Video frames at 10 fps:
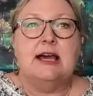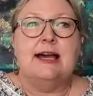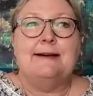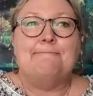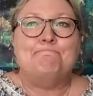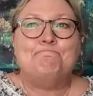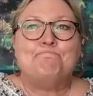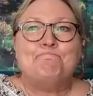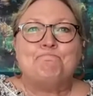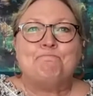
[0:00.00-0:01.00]
Um,
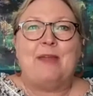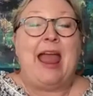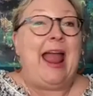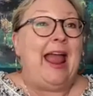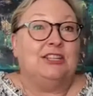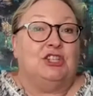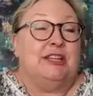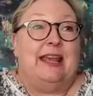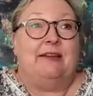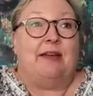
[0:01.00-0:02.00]

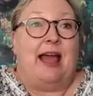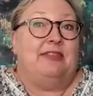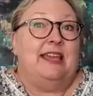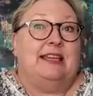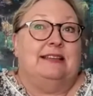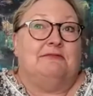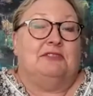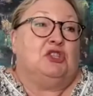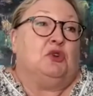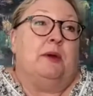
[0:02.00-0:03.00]
Actually, it, I think
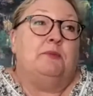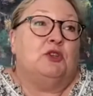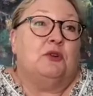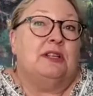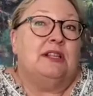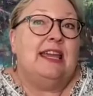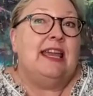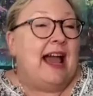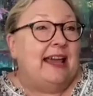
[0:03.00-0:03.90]
scripturally,